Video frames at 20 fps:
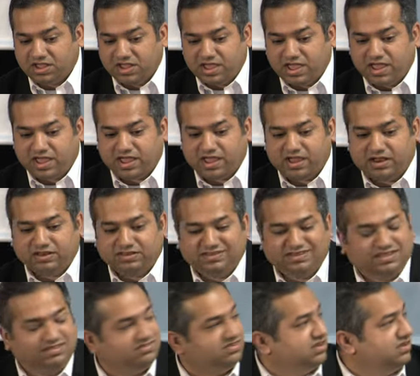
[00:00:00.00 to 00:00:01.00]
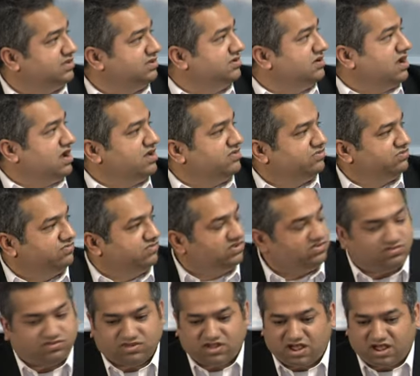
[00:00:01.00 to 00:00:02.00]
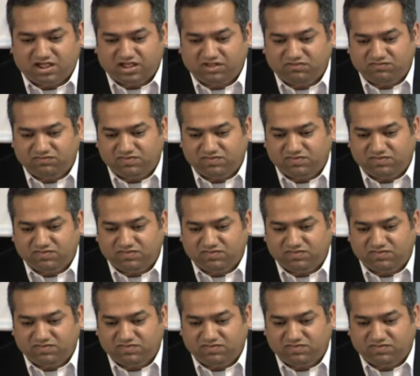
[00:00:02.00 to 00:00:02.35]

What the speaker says: And these are the graphs which I